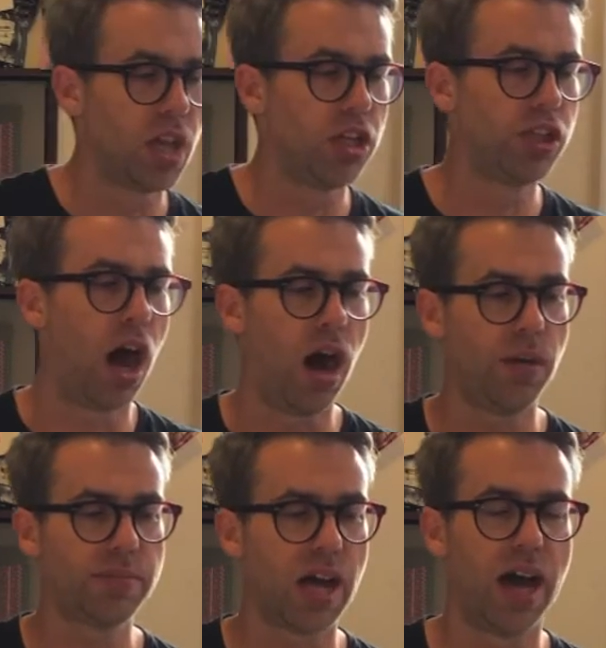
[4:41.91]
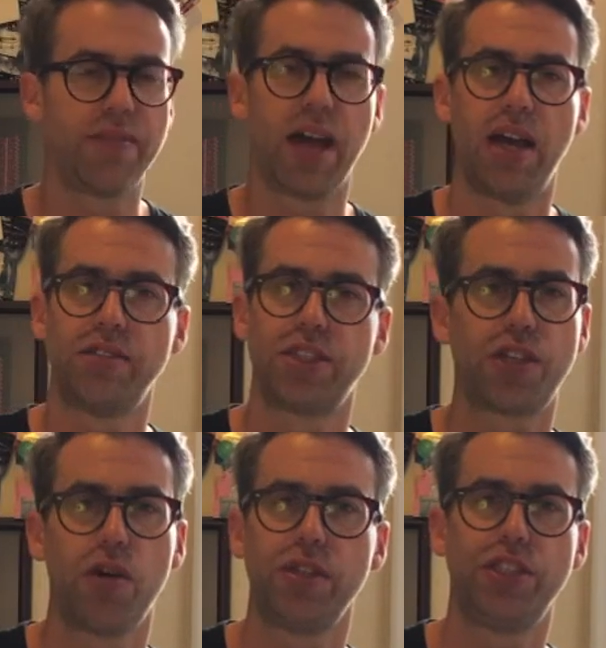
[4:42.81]
Toms, I've got just
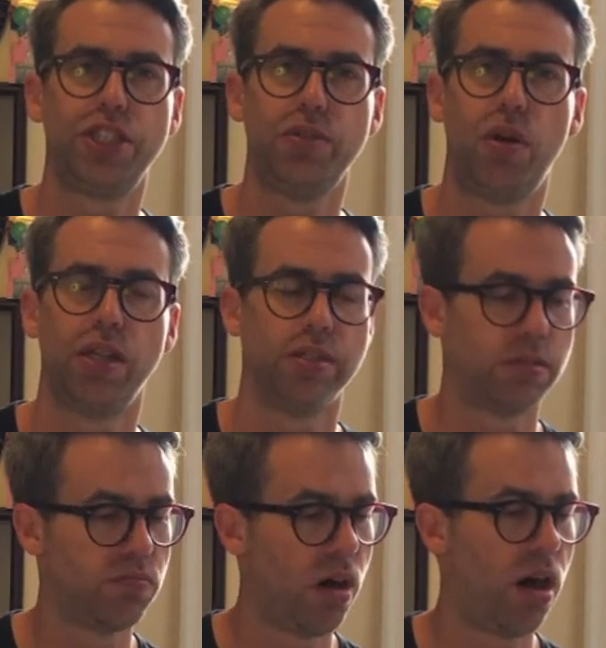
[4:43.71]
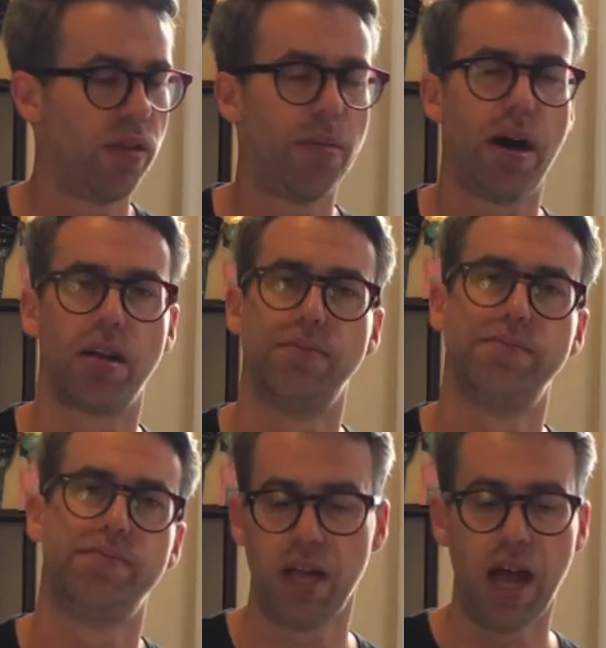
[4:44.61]
coated G1s on the bottom.
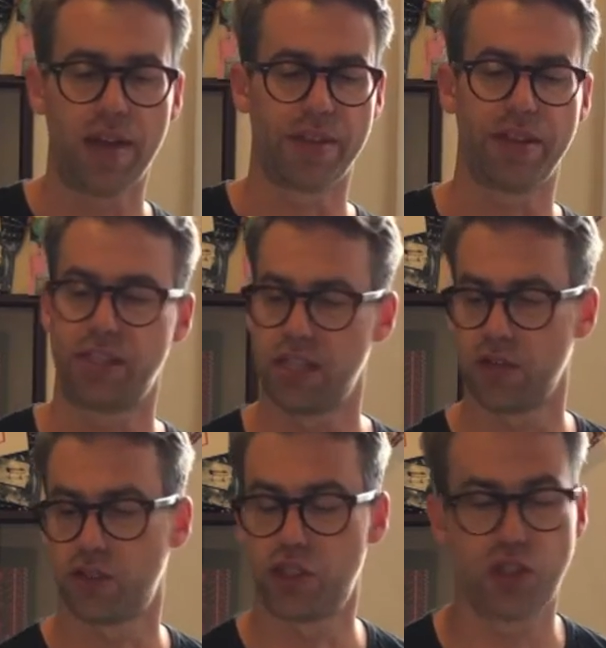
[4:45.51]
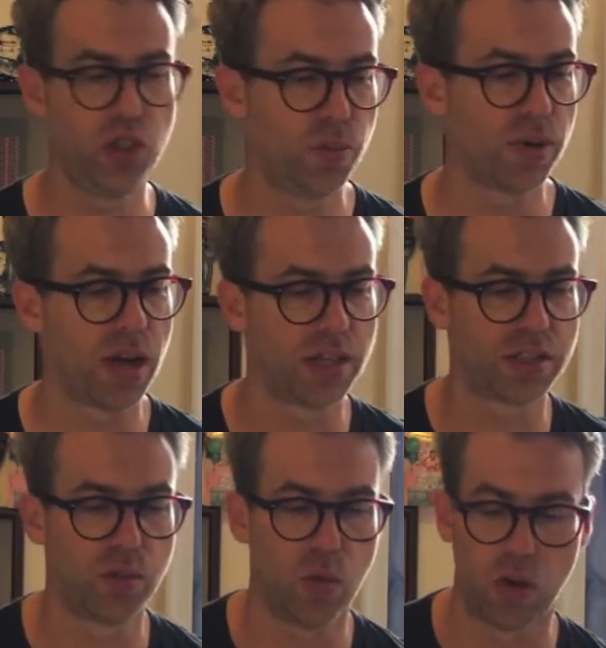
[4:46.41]
I think they sound super nice
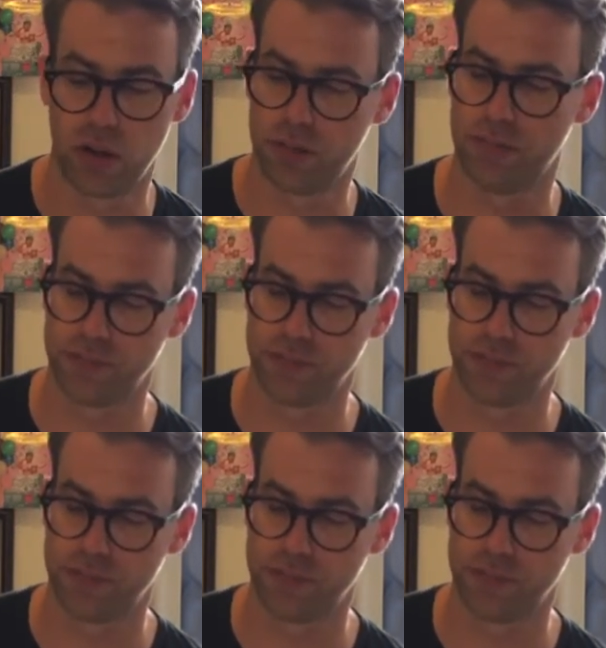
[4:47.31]
and warm.